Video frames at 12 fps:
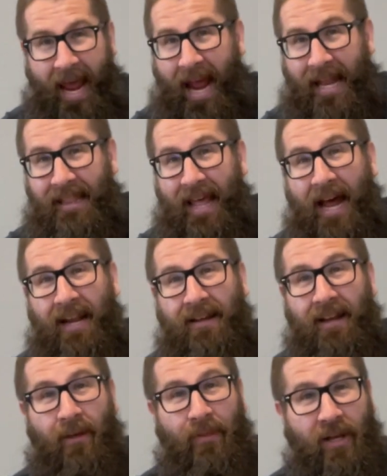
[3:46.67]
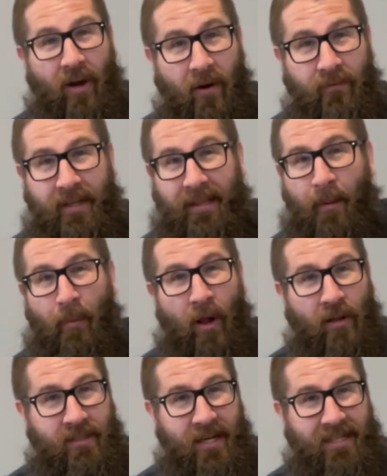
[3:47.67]
And that unhealthy conflict, that
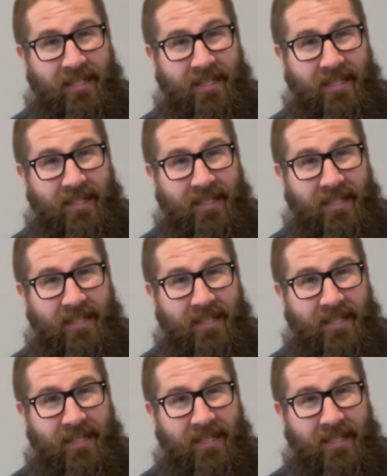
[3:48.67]
politics,